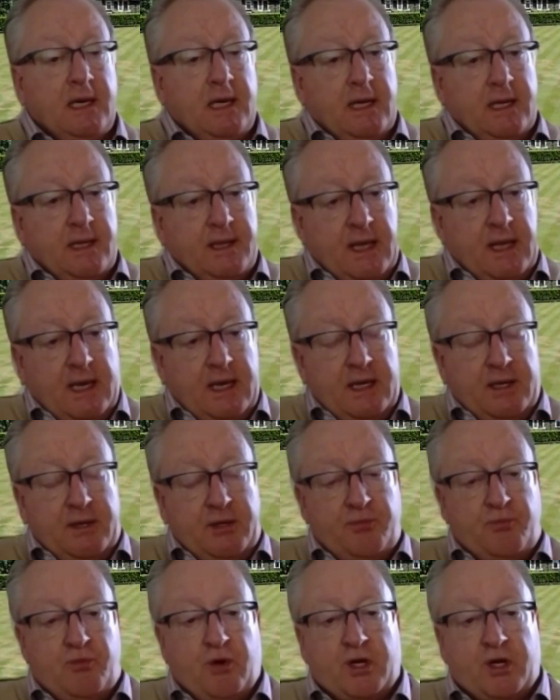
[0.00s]
then
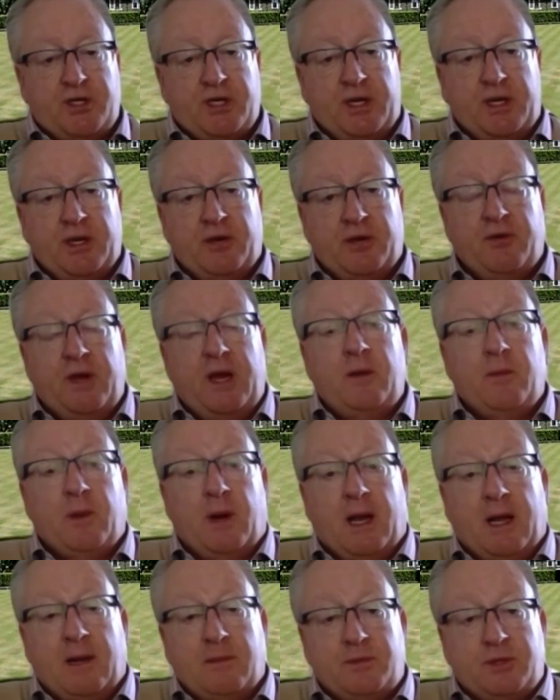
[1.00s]
brushing the green will
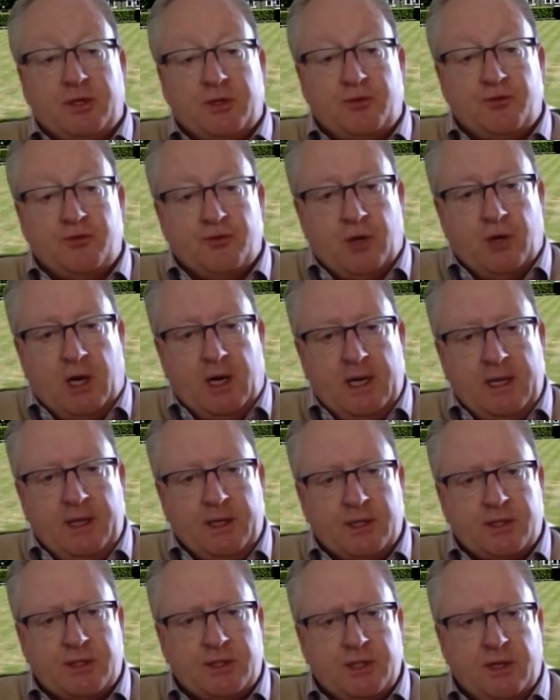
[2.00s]
help to dry the
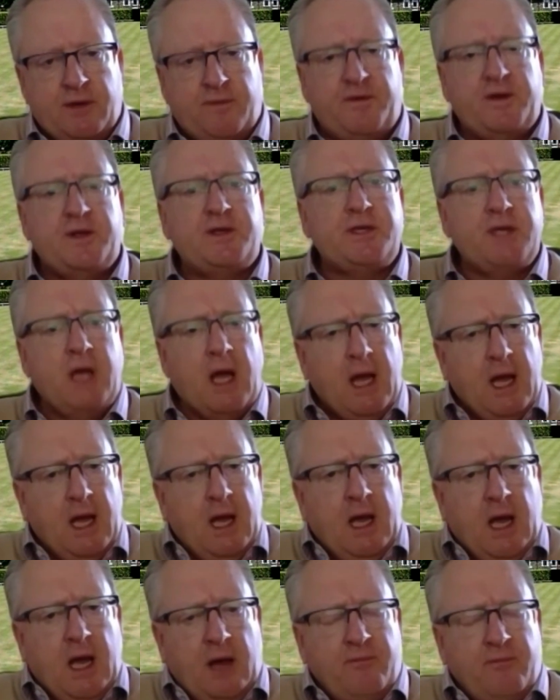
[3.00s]
surface
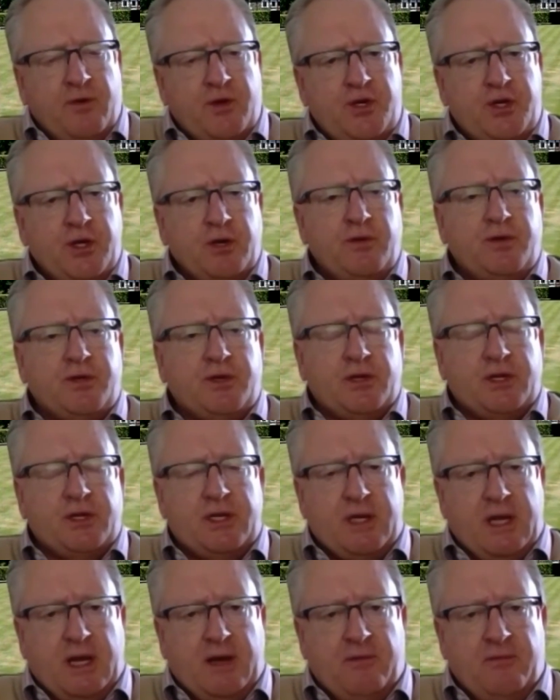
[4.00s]
and reduce the
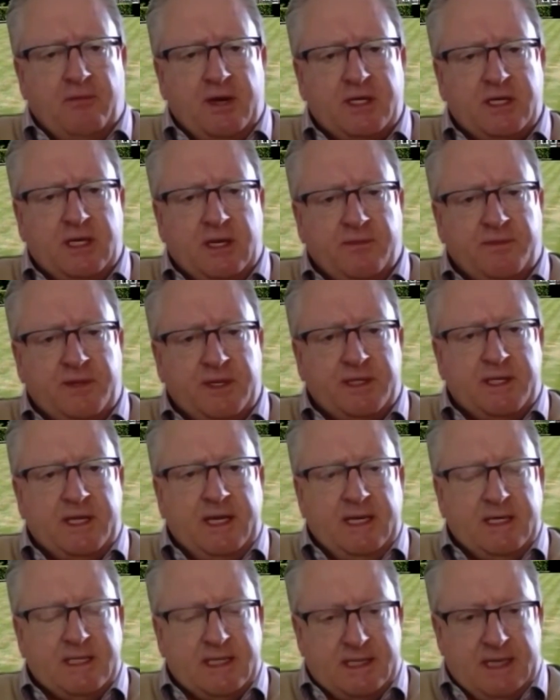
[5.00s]
risk of
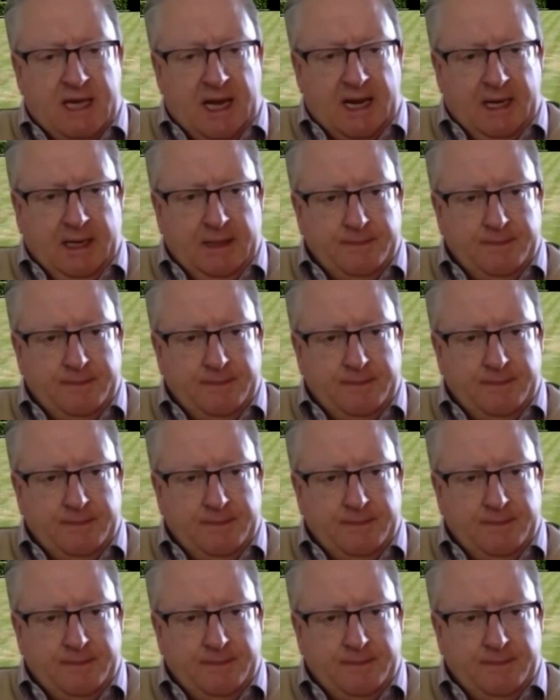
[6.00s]
disease attack.